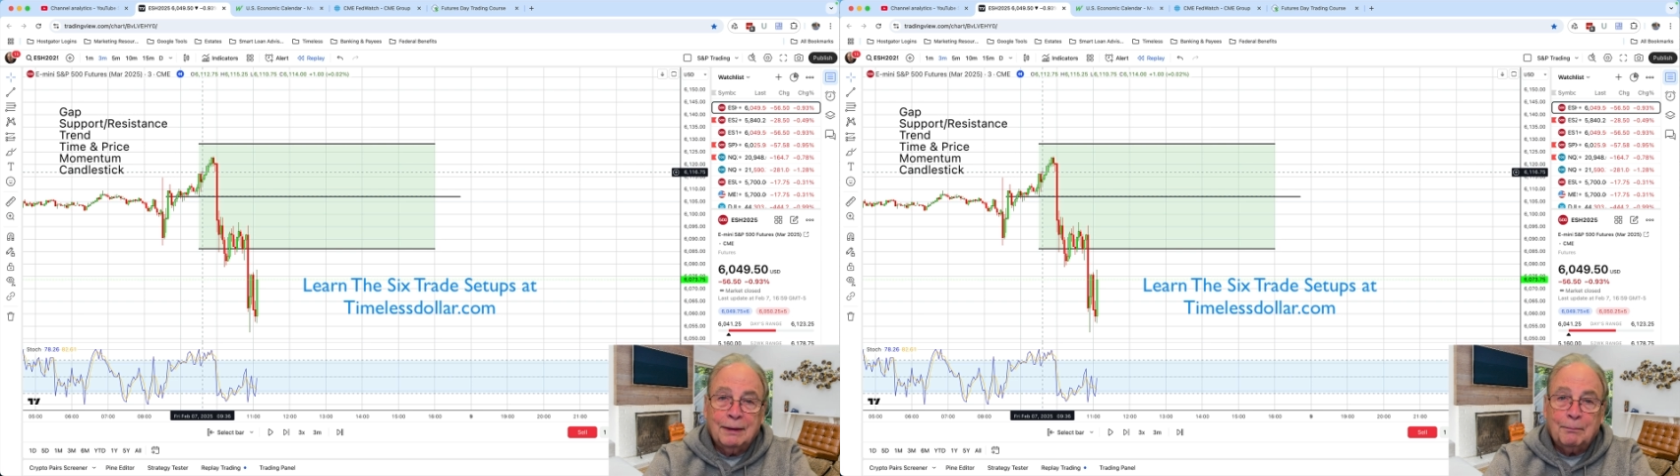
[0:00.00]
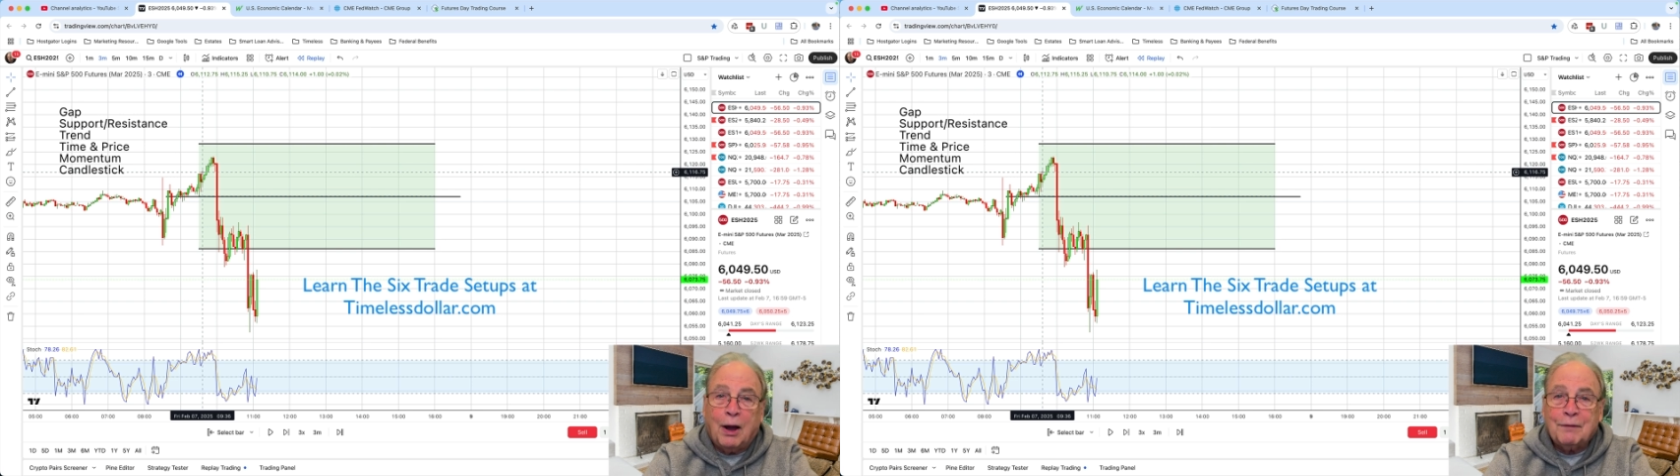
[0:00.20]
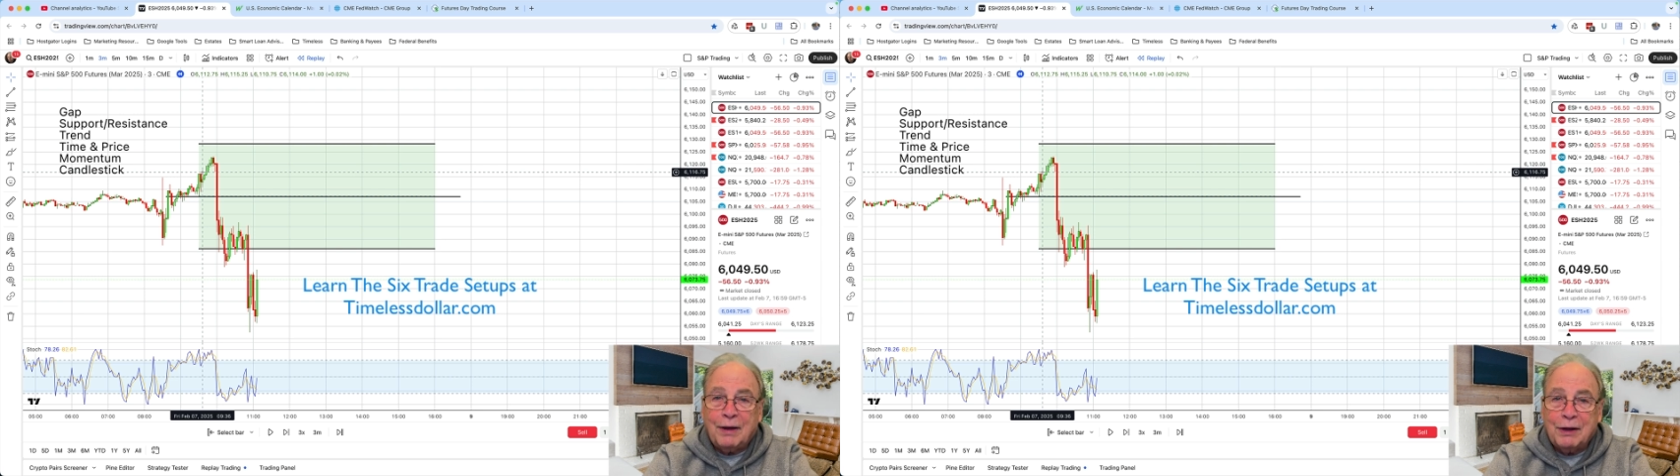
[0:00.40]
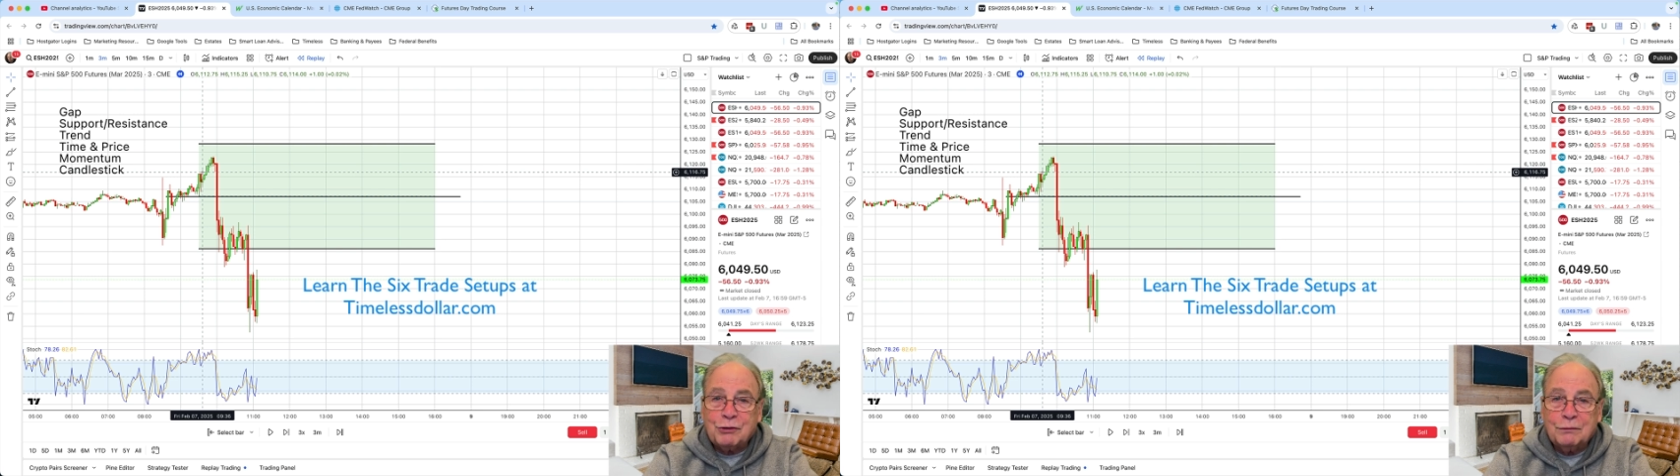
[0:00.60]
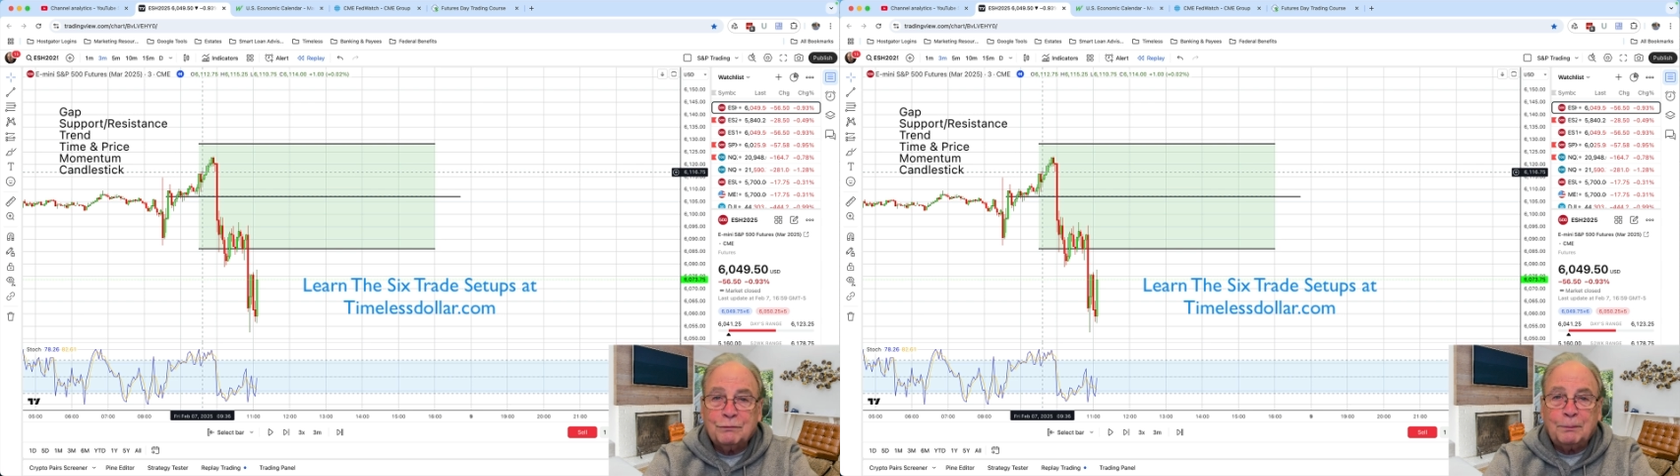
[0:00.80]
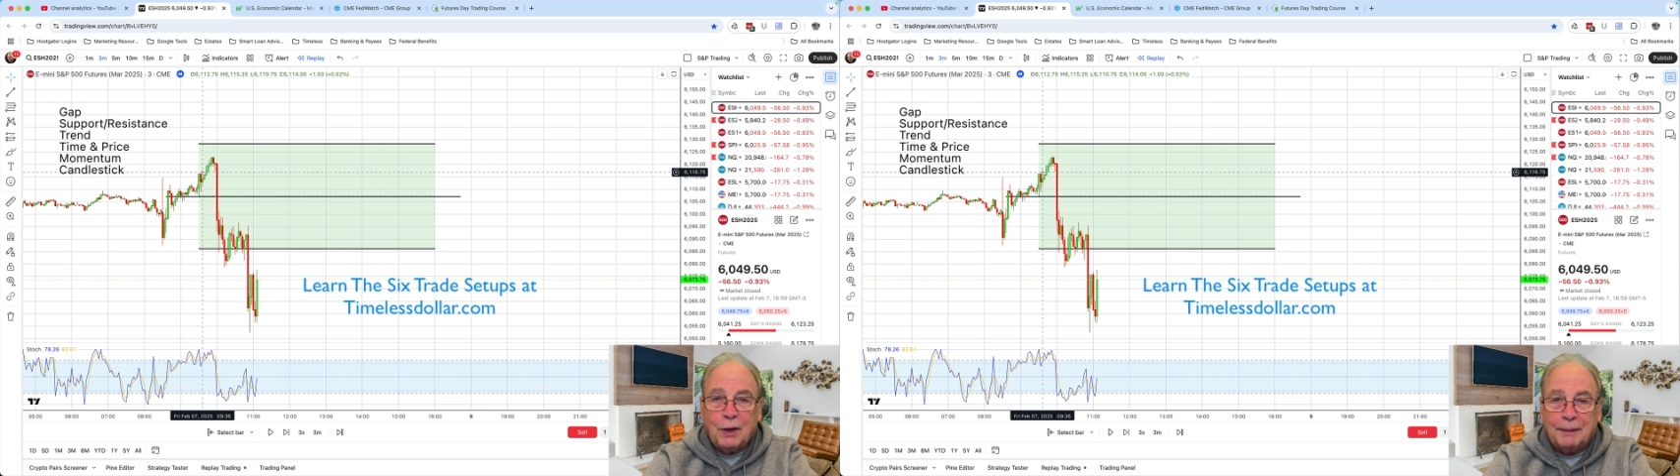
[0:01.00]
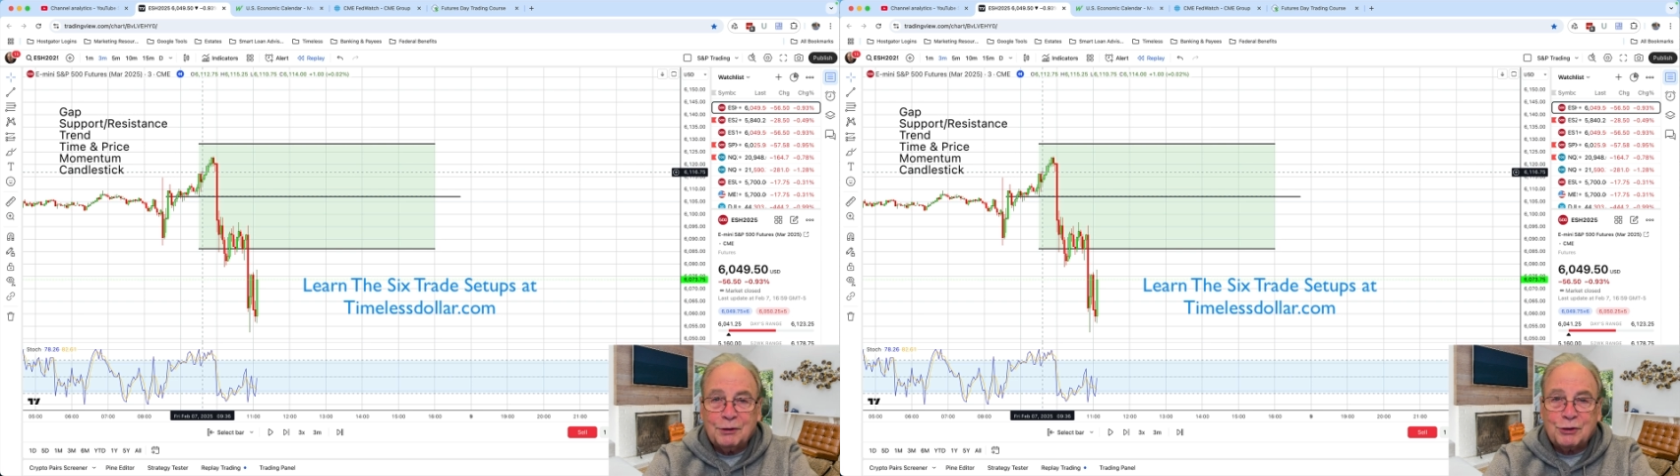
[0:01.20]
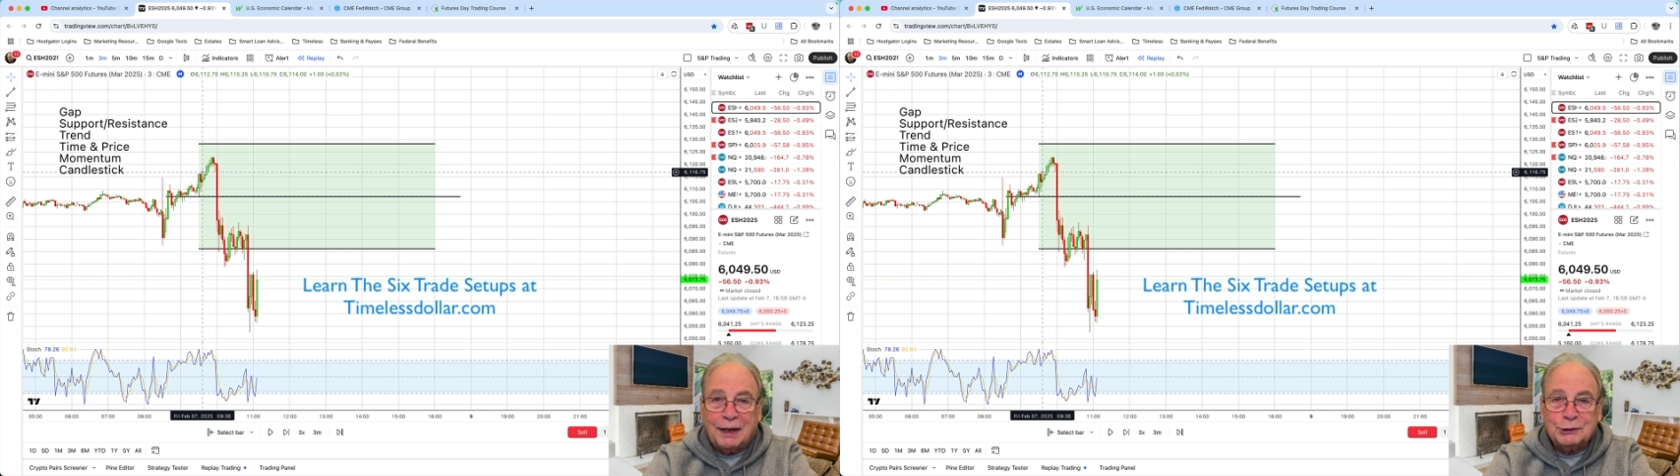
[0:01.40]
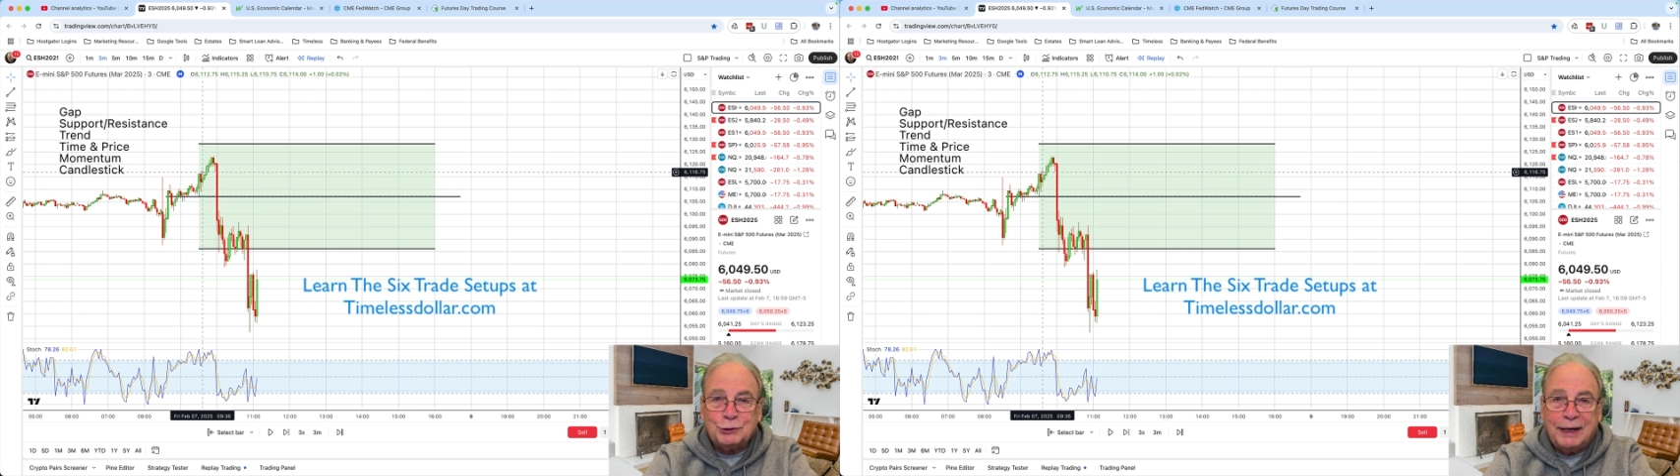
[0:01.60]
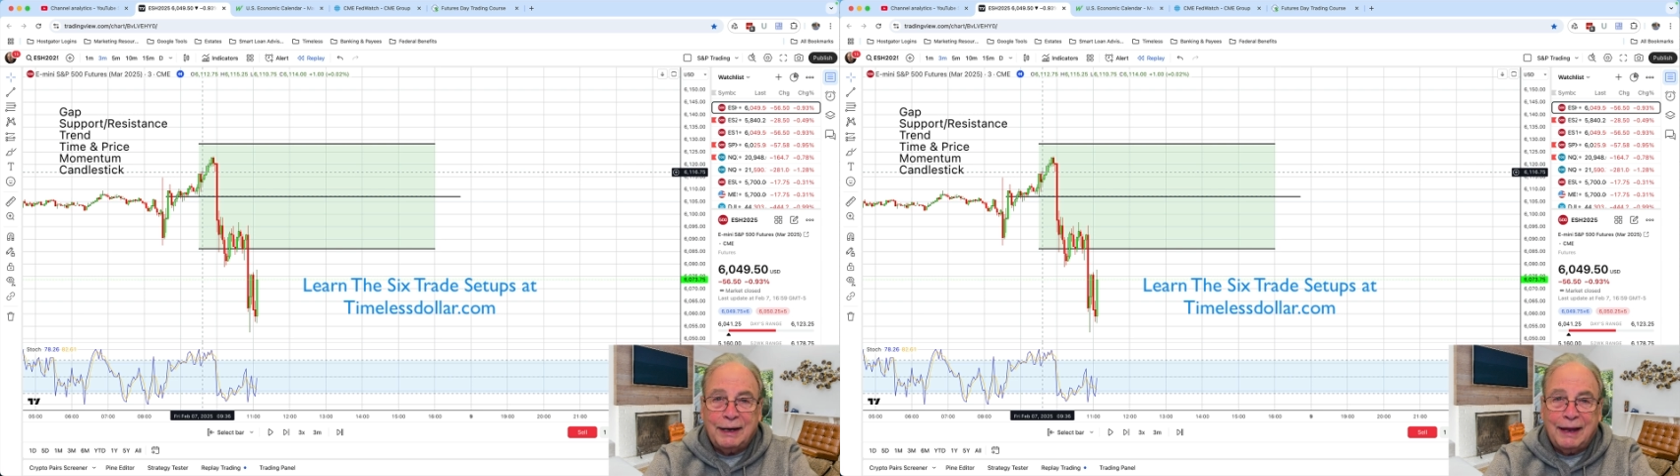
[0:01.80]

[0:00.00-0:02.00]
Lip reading: Marv Eisen from Timeless Dollar Trading